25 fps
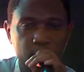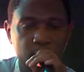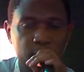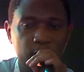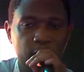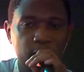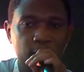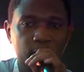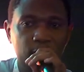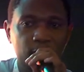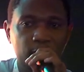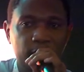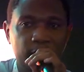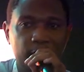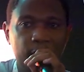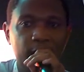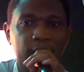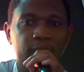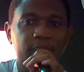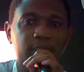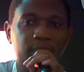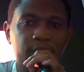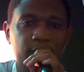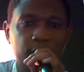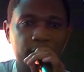we call
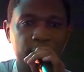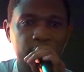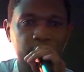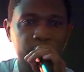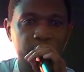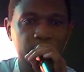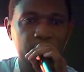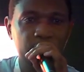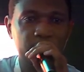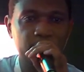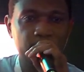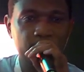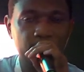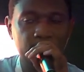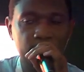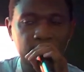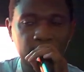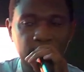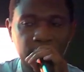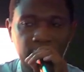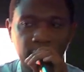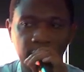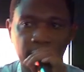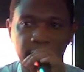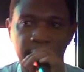cluster auto scale,
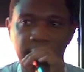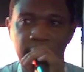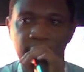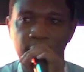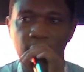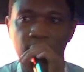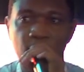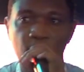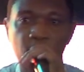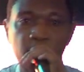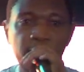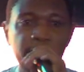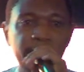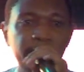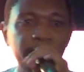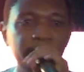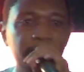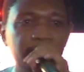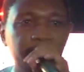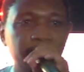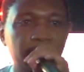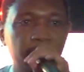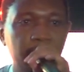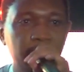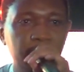or even
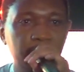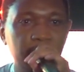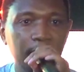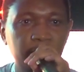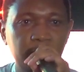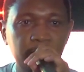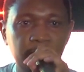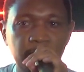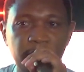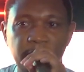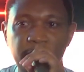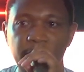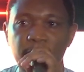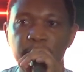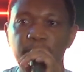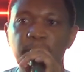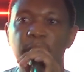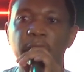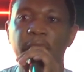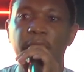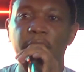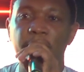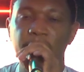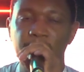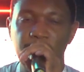scale the
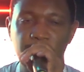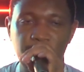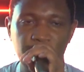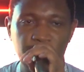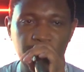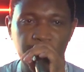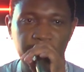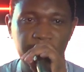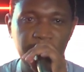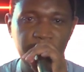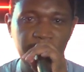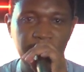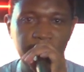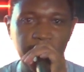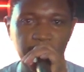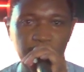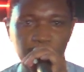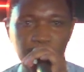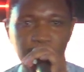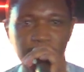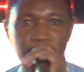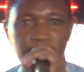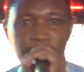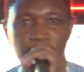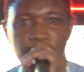applications inside
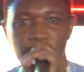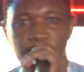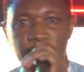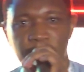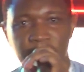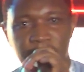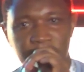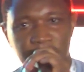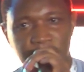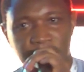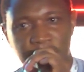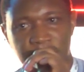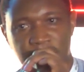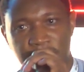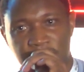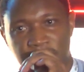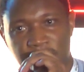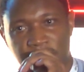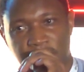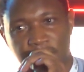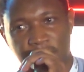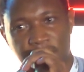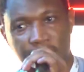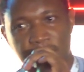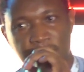those nodes
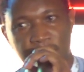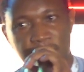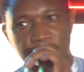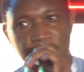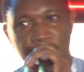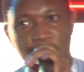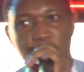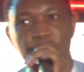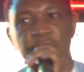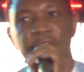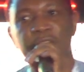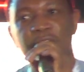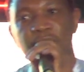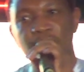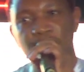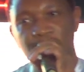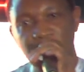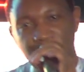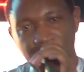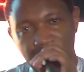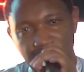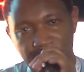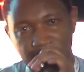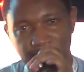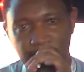
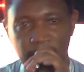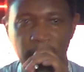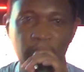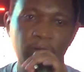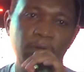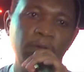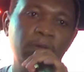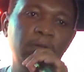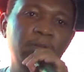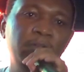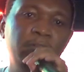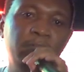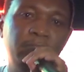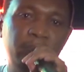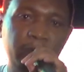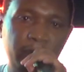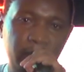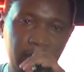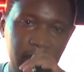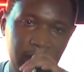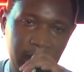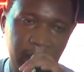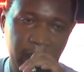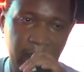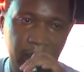horizontally or
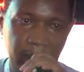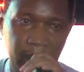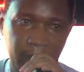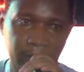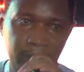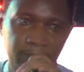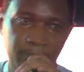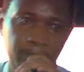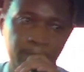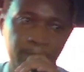vertically.